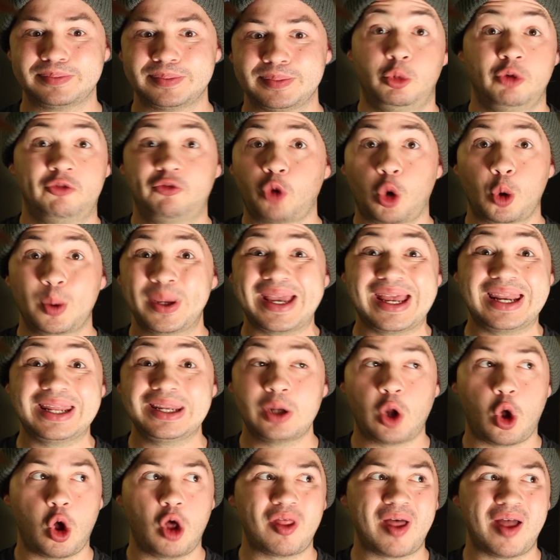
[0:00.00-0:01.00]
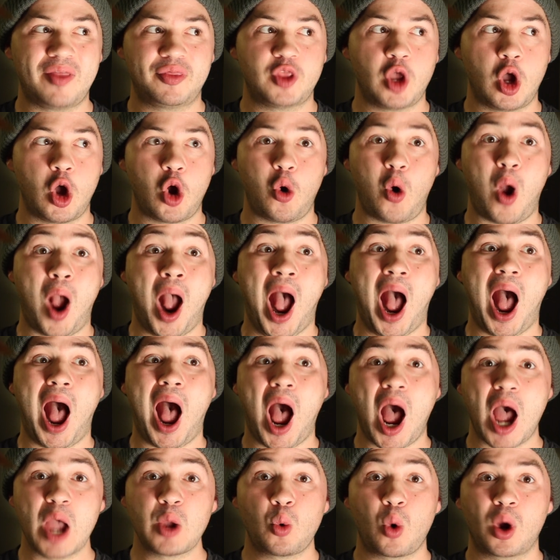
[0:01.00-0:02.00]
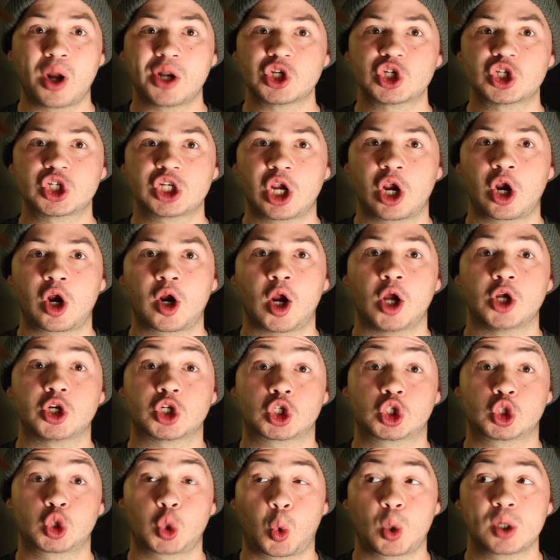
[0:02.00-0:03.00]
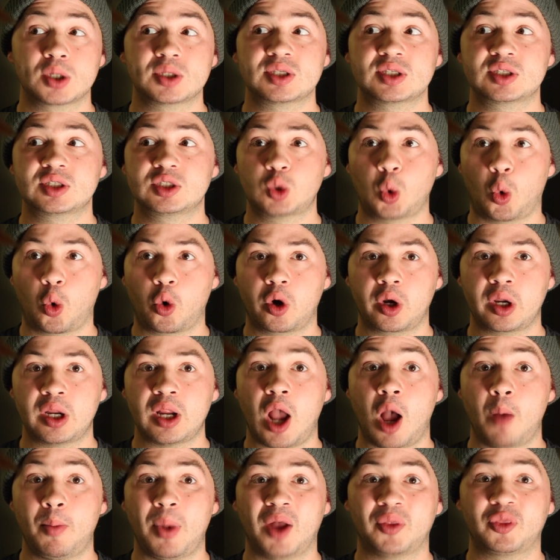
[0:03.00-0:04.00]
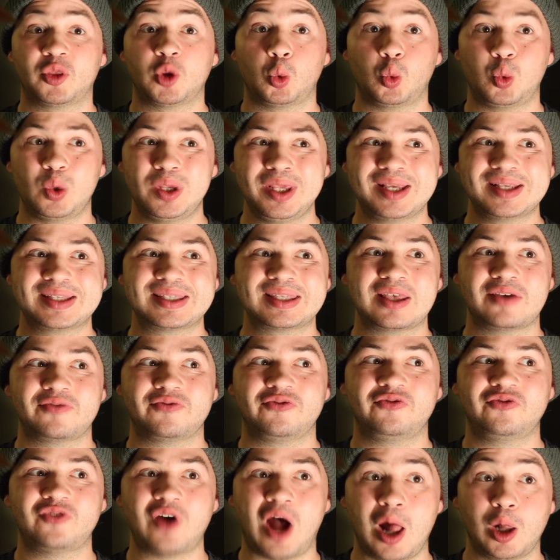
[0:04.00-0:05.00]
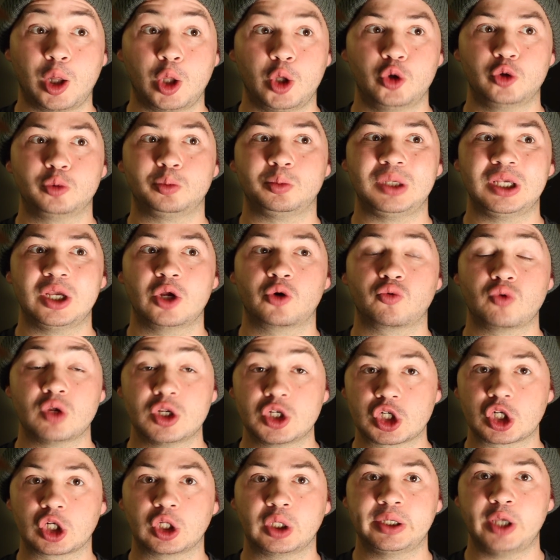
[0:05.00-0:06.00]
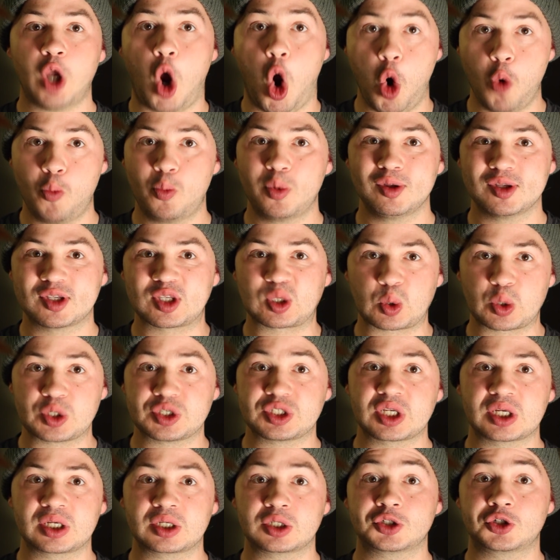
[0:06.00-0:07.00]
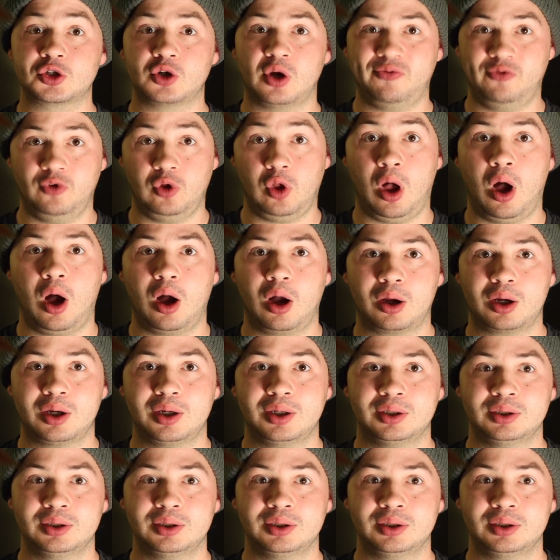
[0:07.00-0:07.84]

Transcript: Before we get into all that though, I want to share a short story about the weeks that followed me originally open sourcing Trufflehog.